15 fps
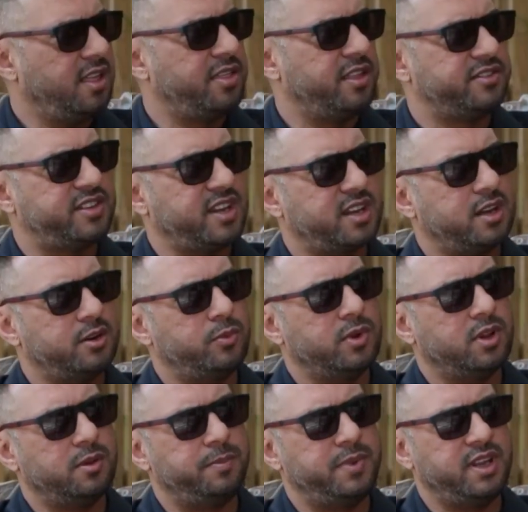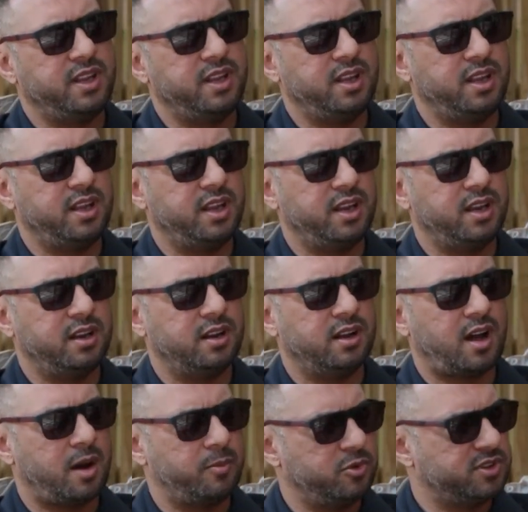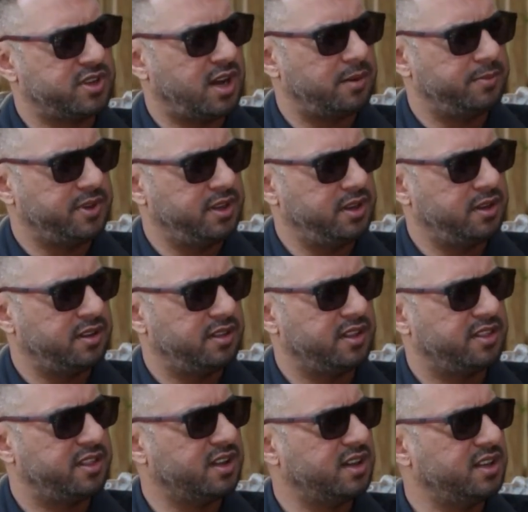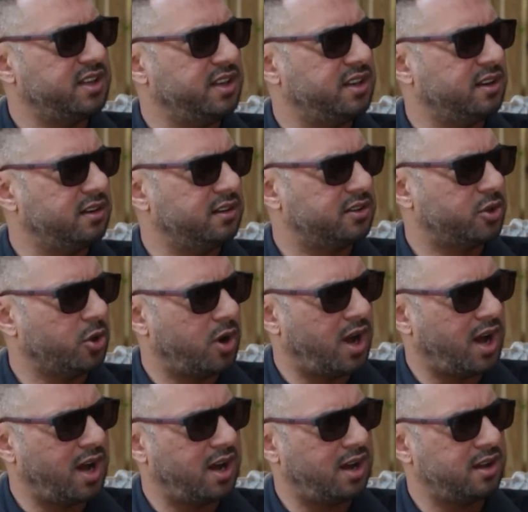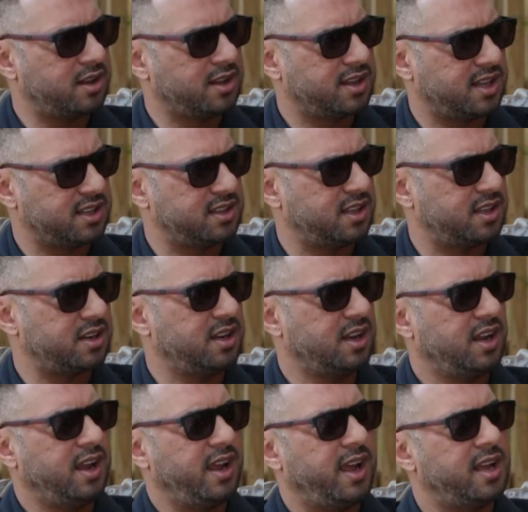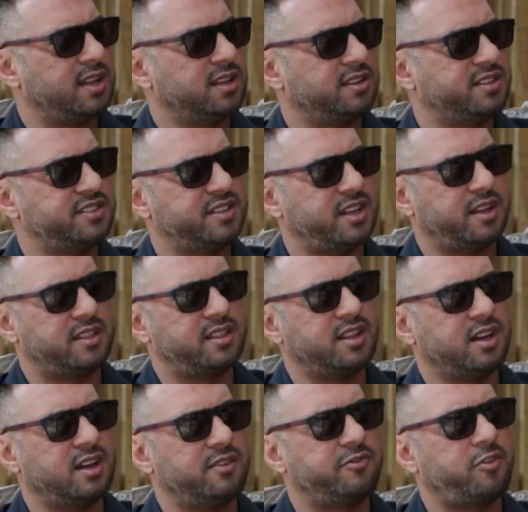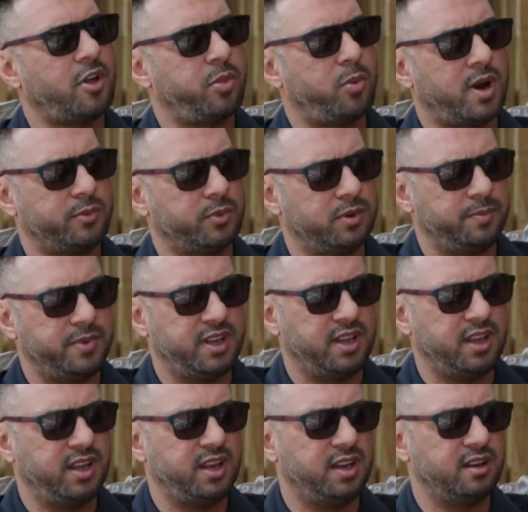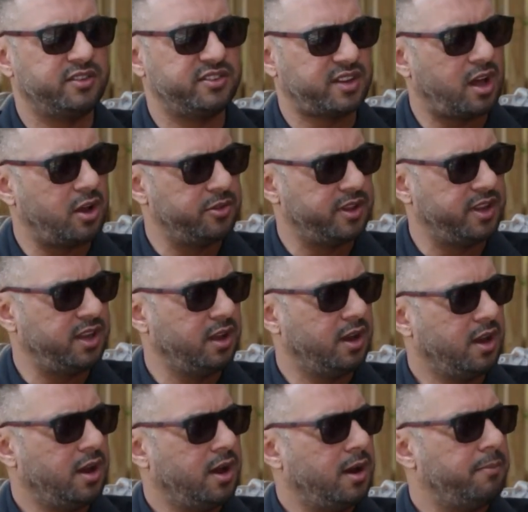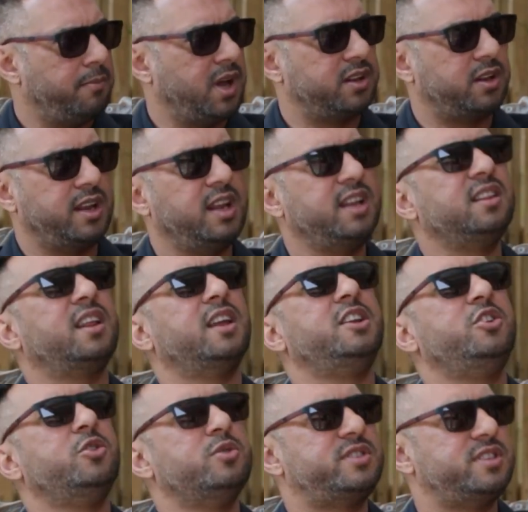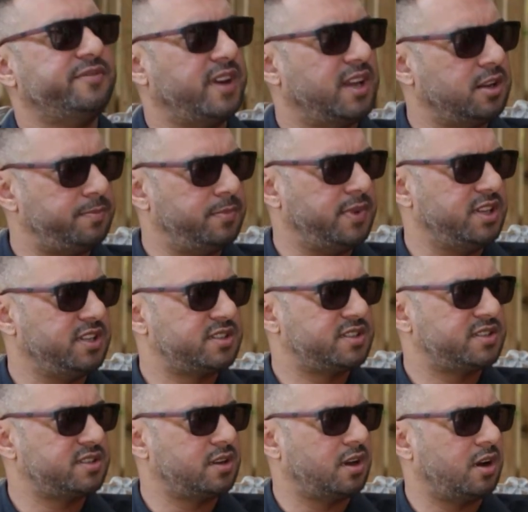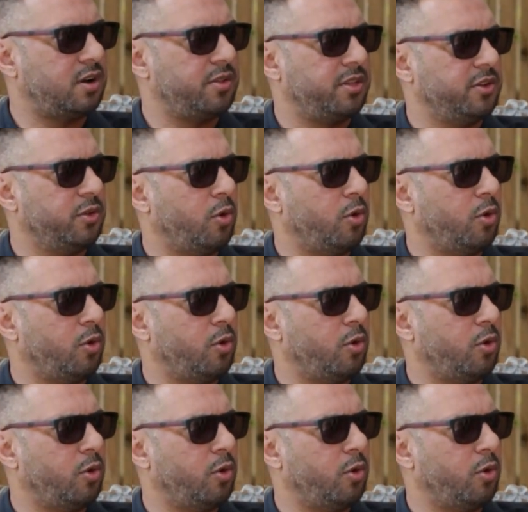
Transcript: The second will be in Abu Dhabi. The third in Doha, Qatar, and the fourth one will be in Saudi. But in the new developments on the